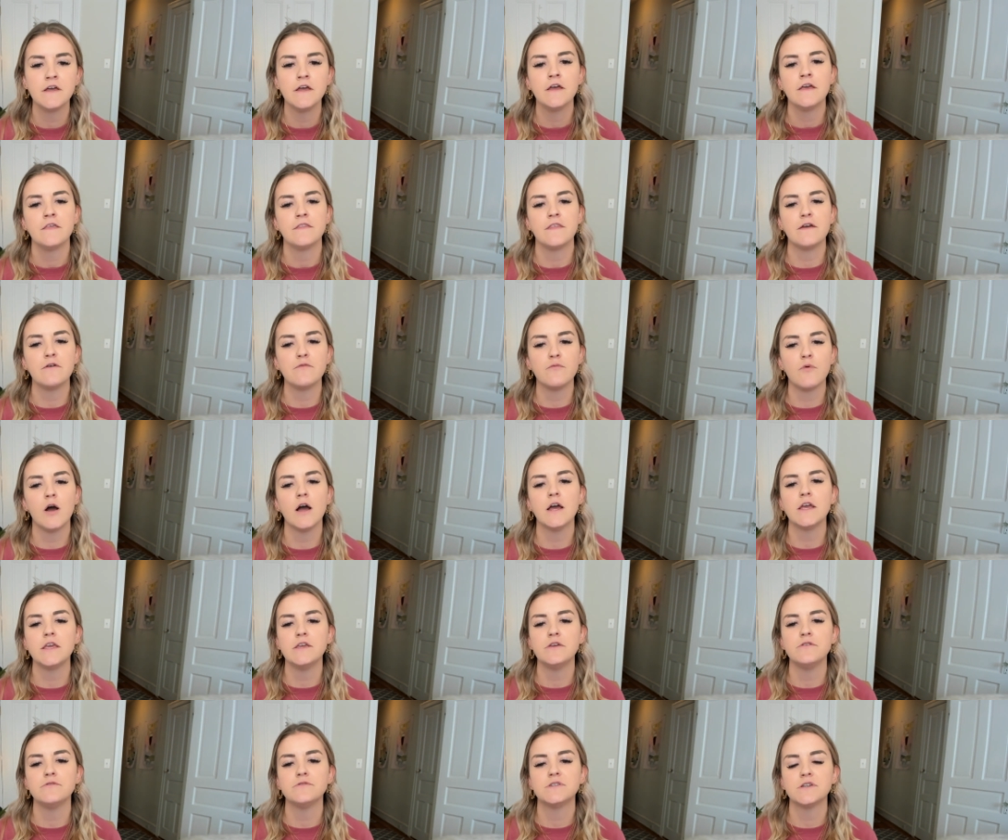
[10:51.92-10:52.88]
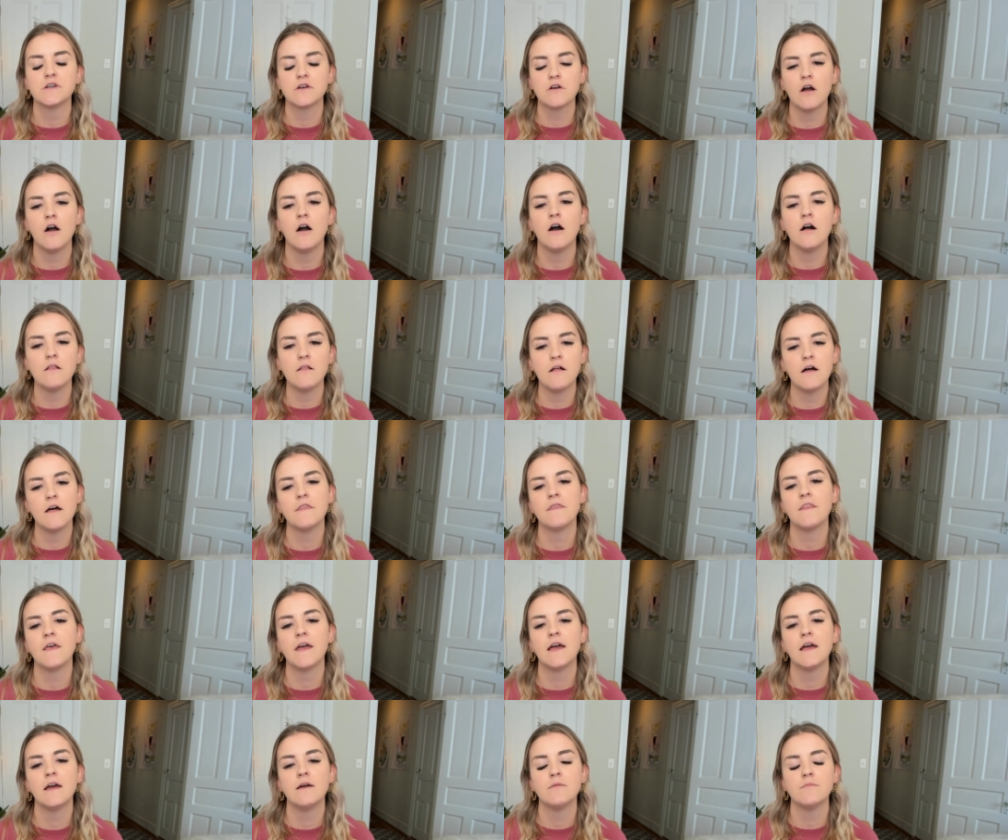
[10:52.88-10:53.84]
they want you to call on
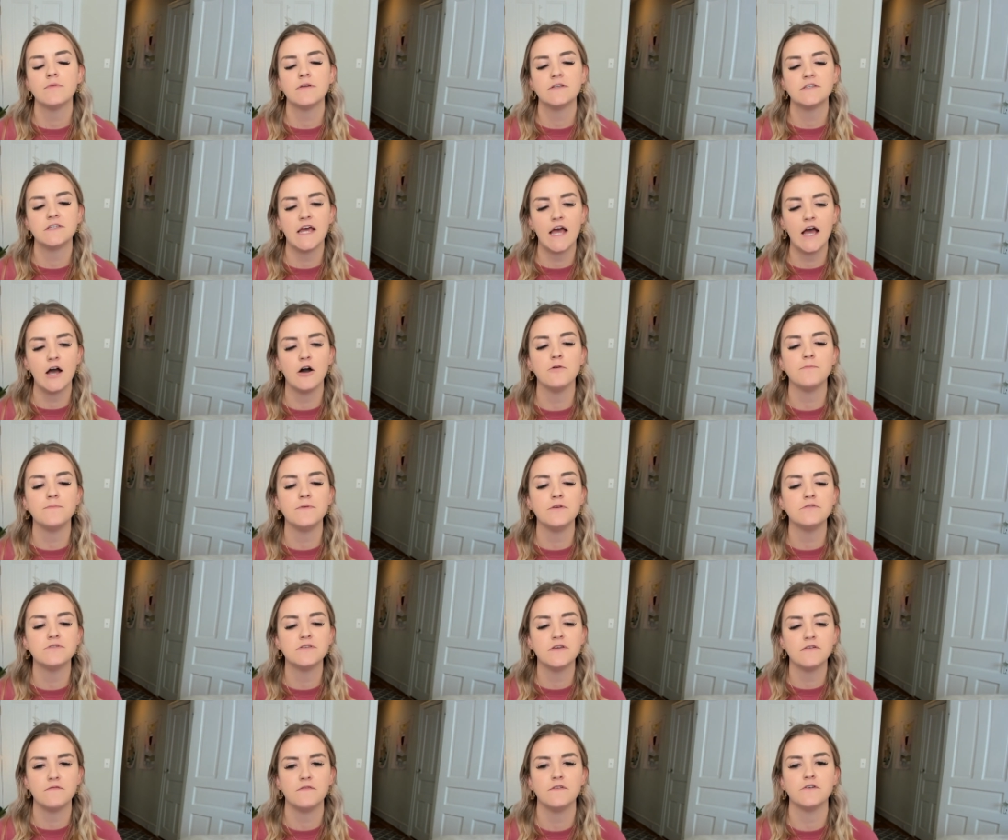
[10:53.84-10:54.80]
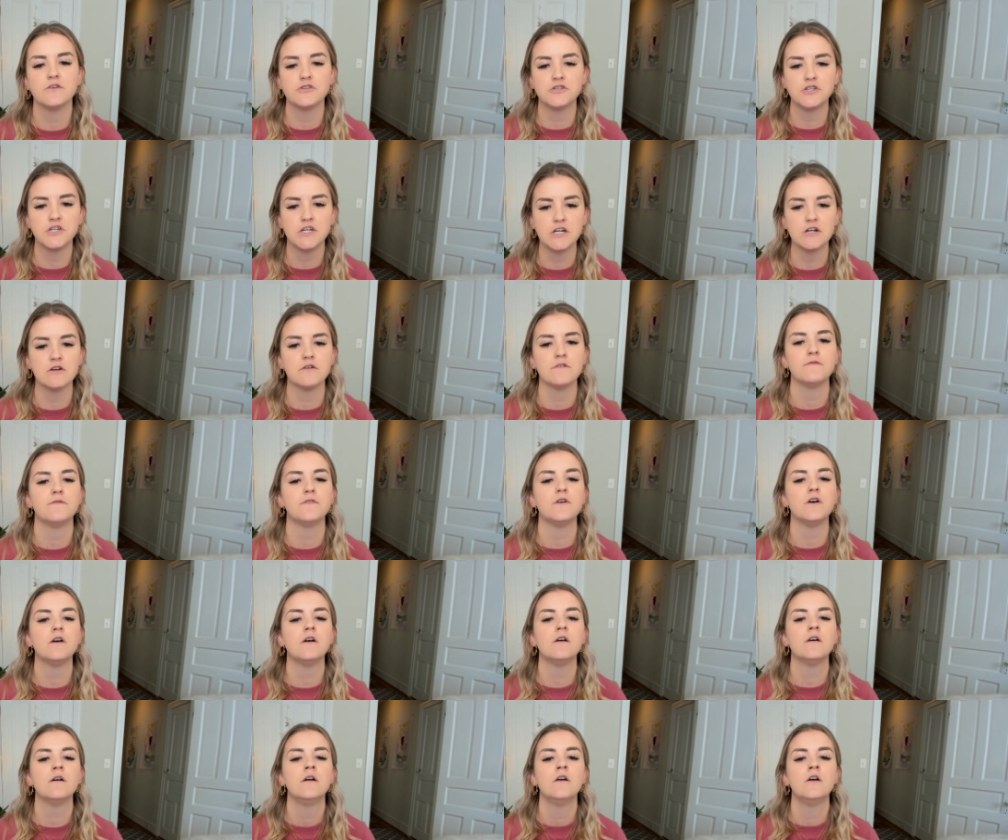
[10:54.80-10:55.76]
them to help you to feel
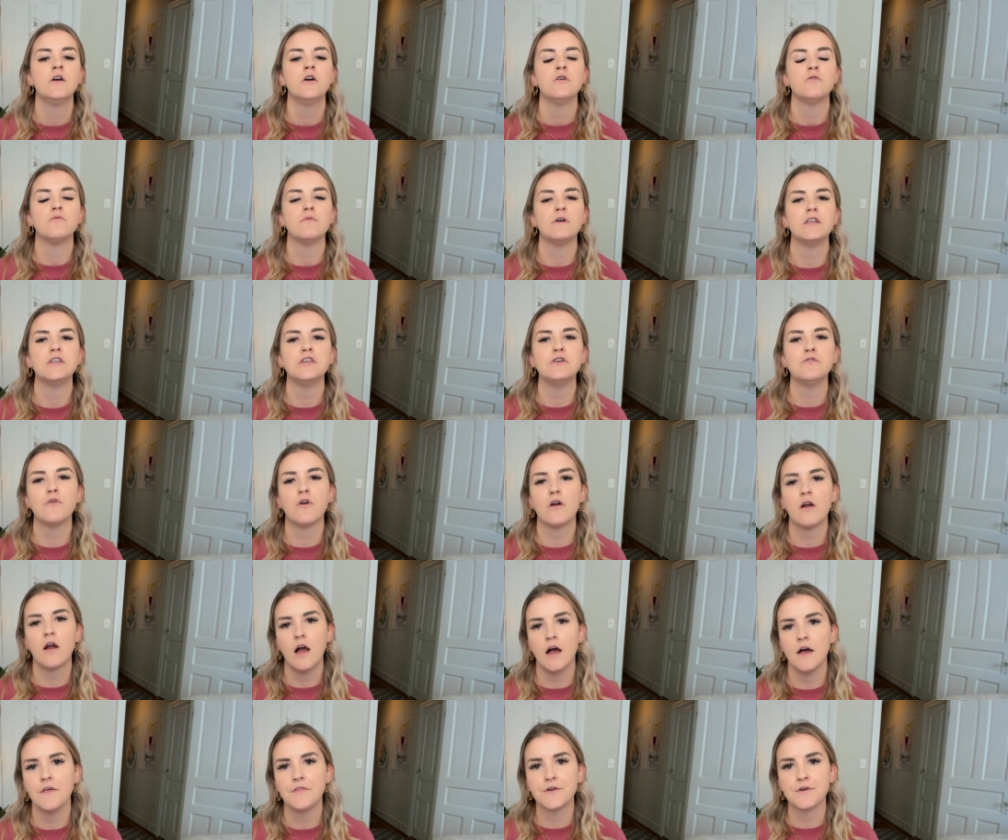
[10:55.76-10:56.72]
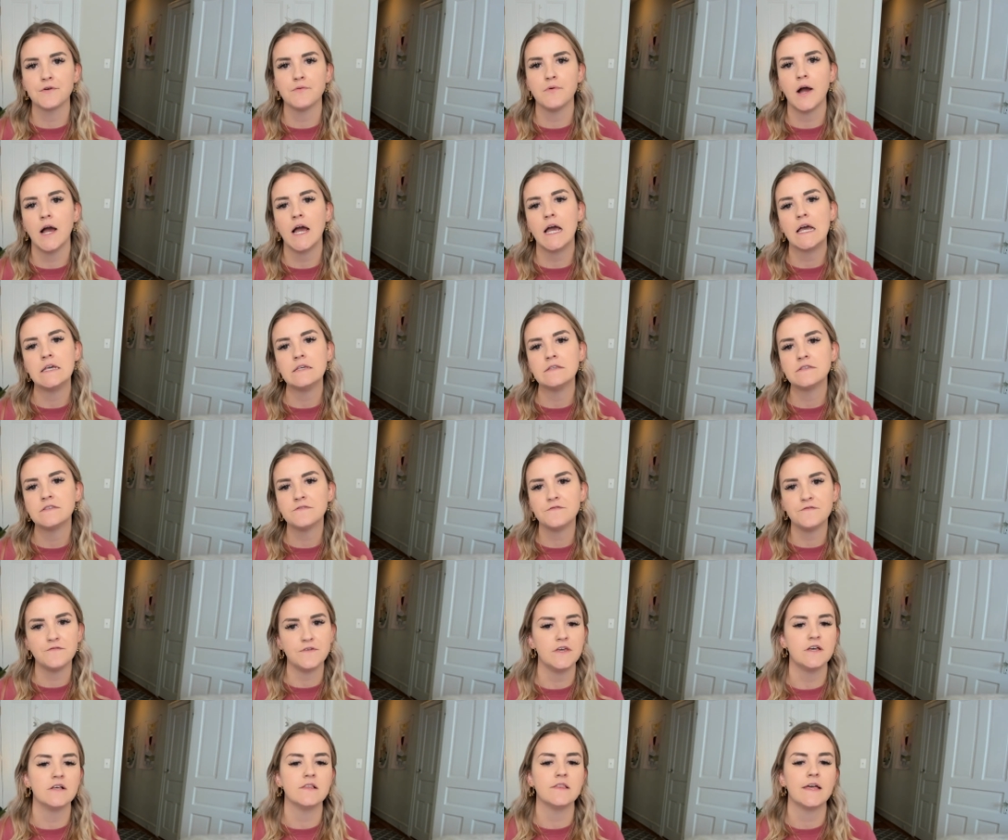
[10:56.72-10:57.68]
cheerful when you are otherwise
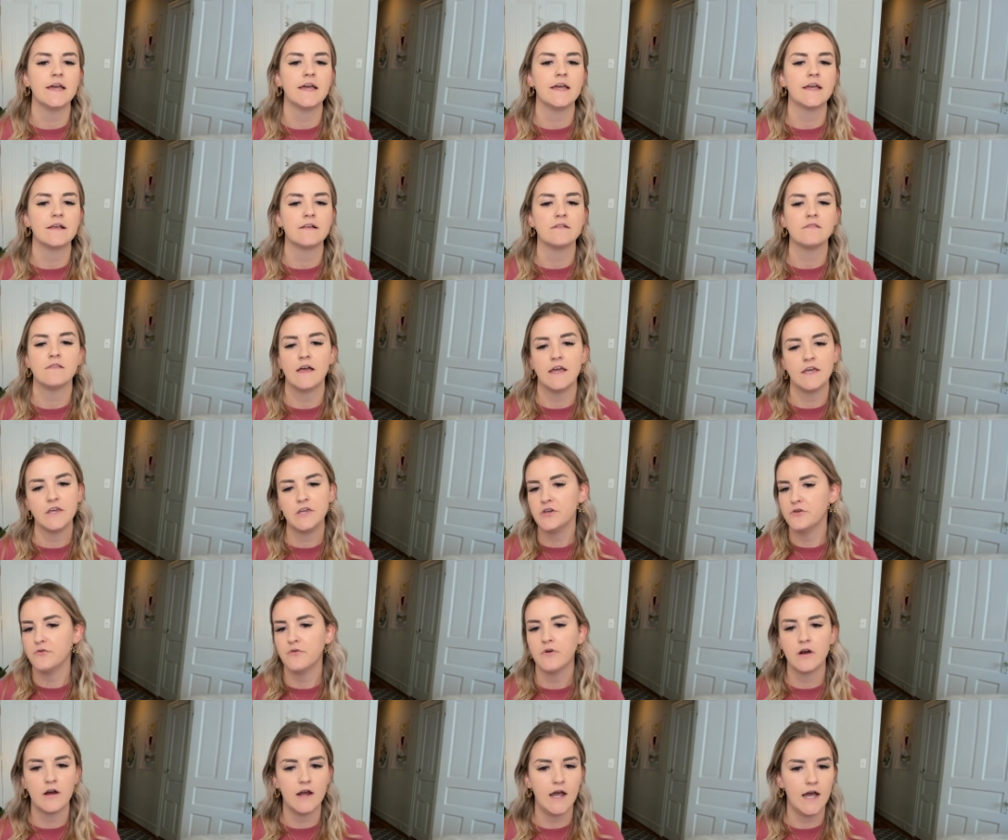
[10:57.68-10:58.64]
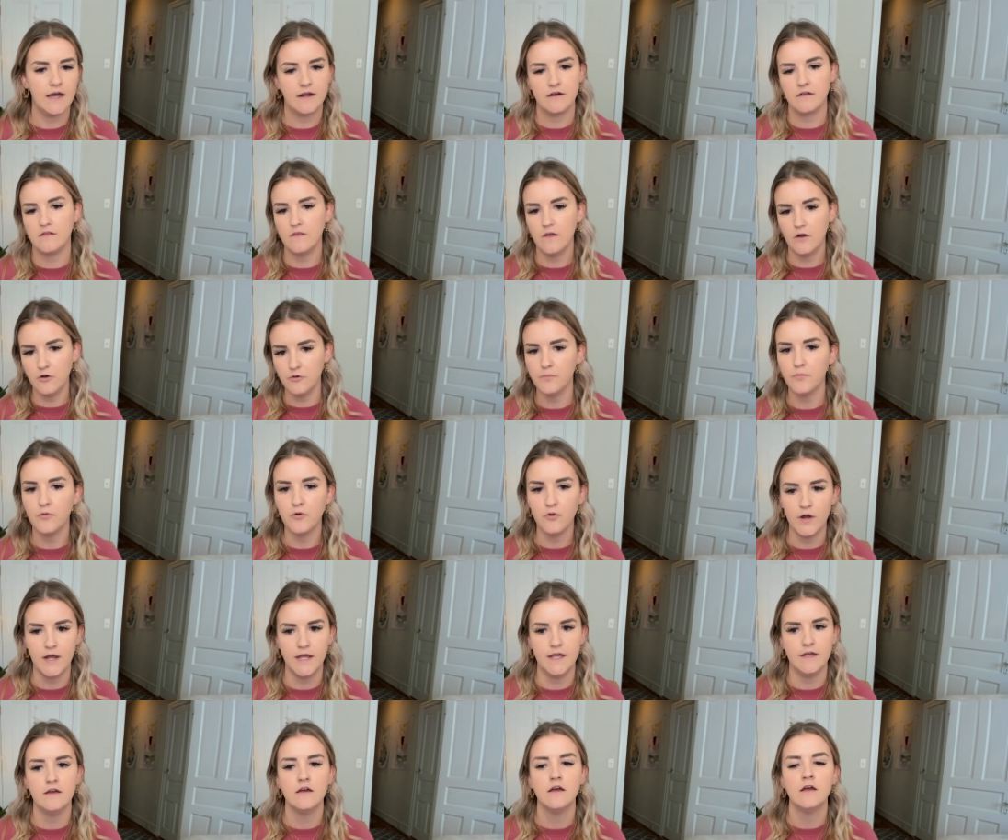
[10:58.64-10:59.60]
feeling like you are at a low
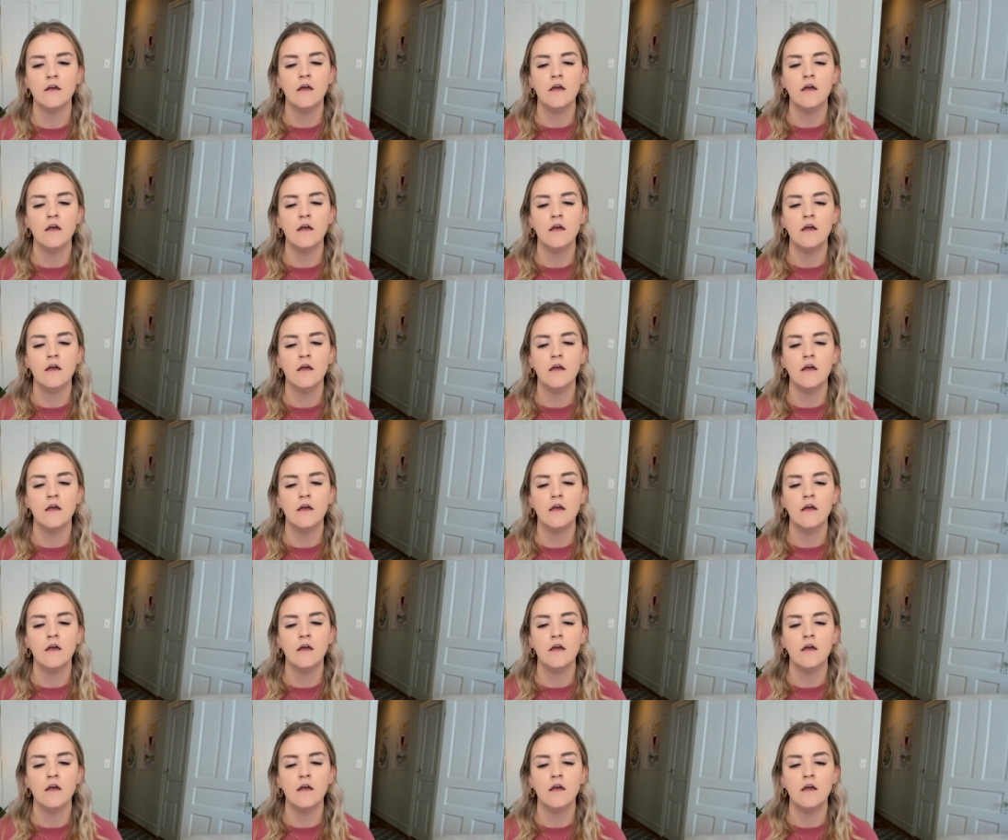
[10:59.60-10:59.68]
point.